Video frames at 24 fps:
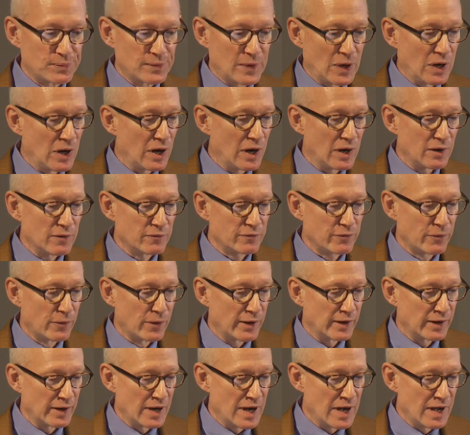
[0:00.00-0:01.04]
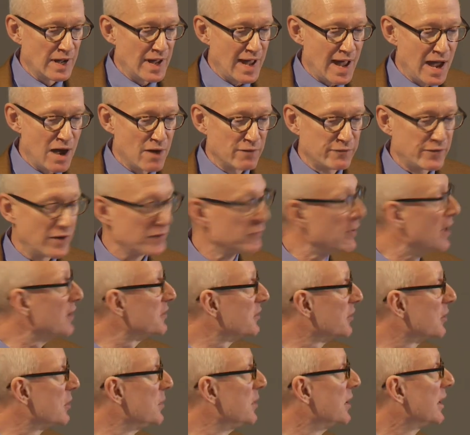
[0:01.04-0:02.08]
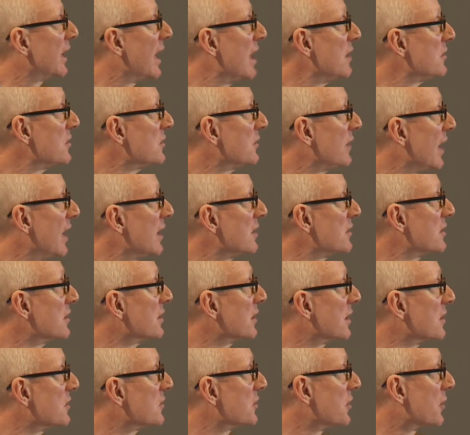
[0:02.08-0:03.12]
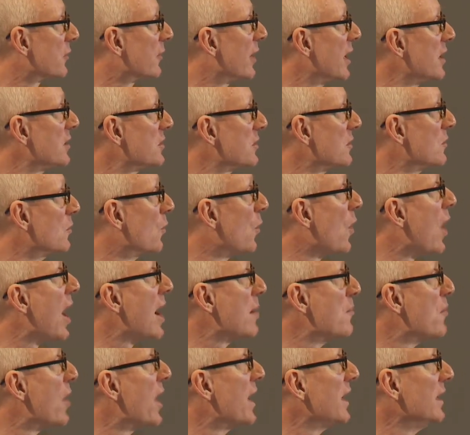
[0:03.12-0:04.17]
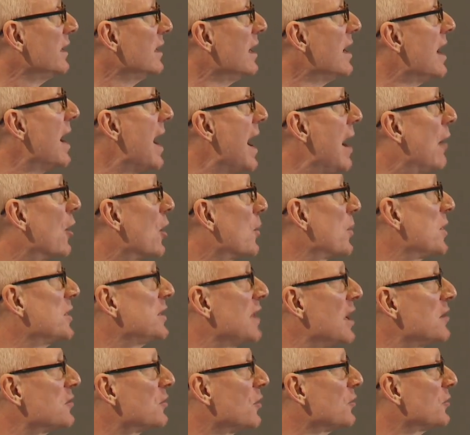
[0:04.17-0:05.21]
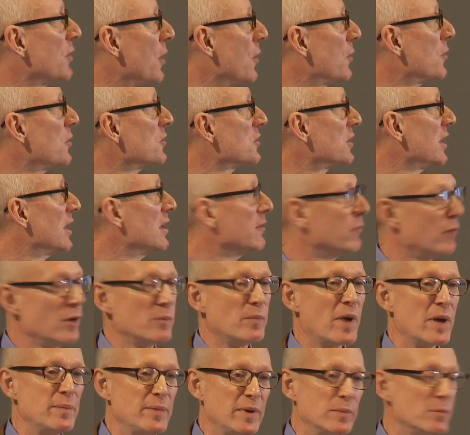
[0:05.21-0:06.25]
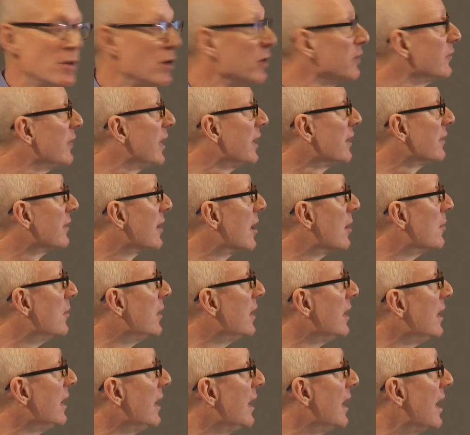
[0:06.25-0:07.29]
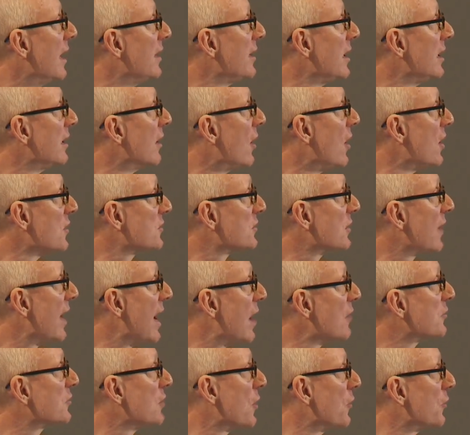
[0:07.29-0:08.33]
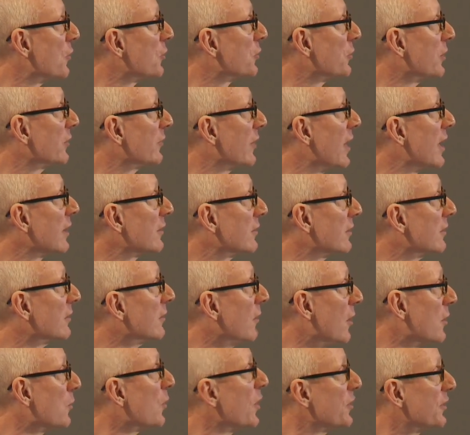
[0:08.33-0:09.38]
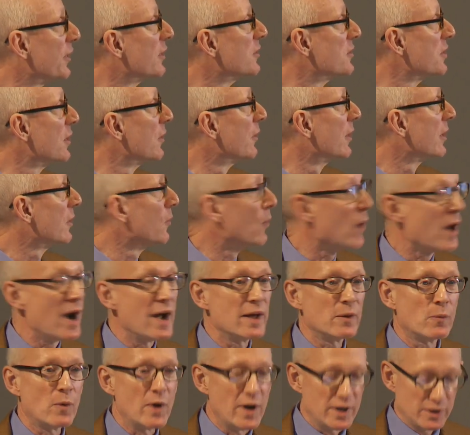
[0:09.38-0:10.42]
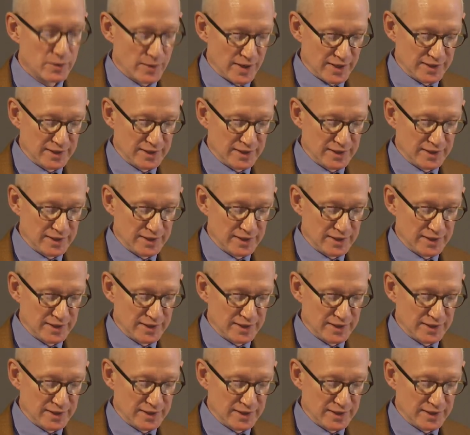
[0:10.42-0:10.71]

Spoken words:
are for how fundraising communication takes into consideration why might our potential donors give, what might be motivating them, and then also how donors reflect on what they're doing. Why do I